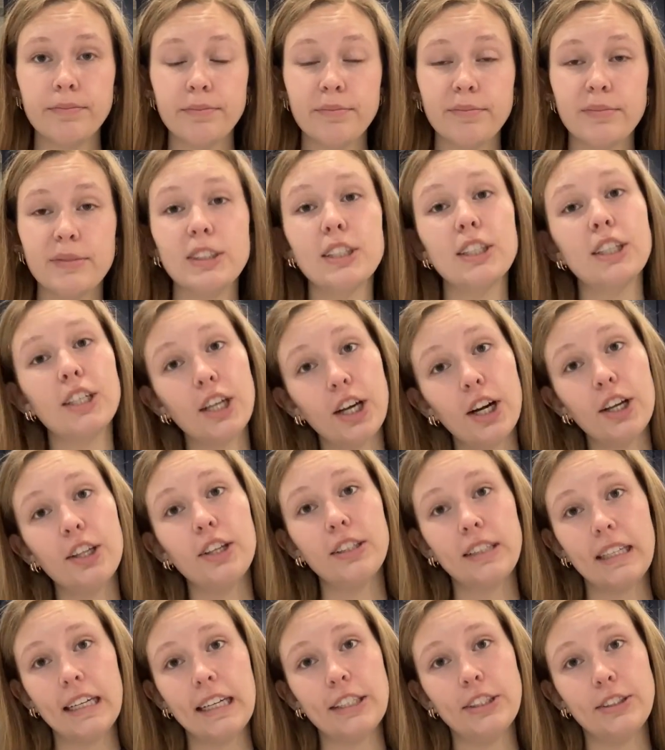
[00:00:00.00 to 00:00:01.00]
there are other
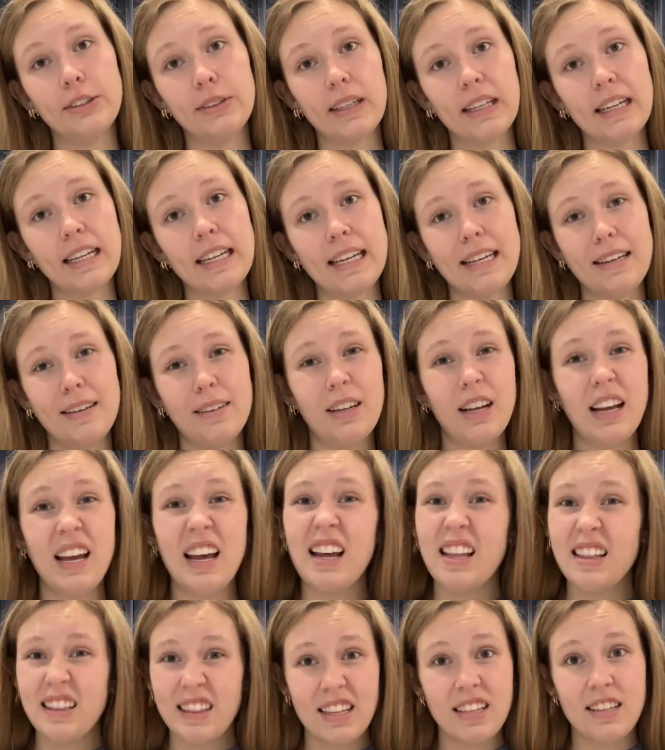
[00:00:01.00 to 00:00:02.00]
things you can eat.
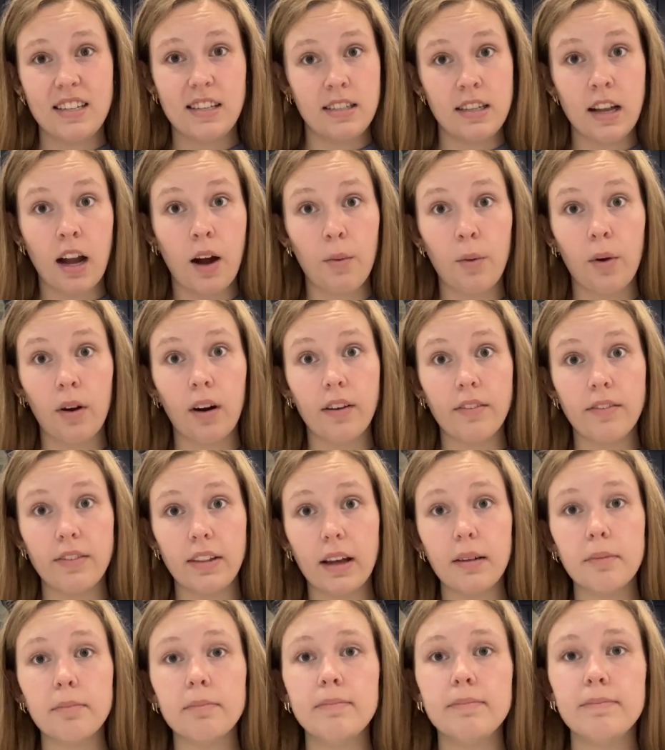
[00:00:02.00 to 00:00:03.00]
This is not one of
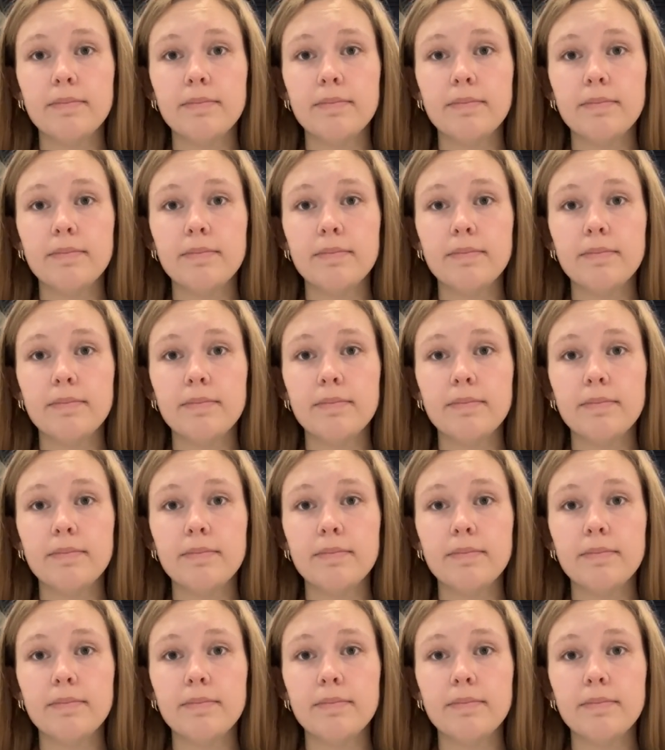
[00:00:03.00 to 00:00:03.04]
them.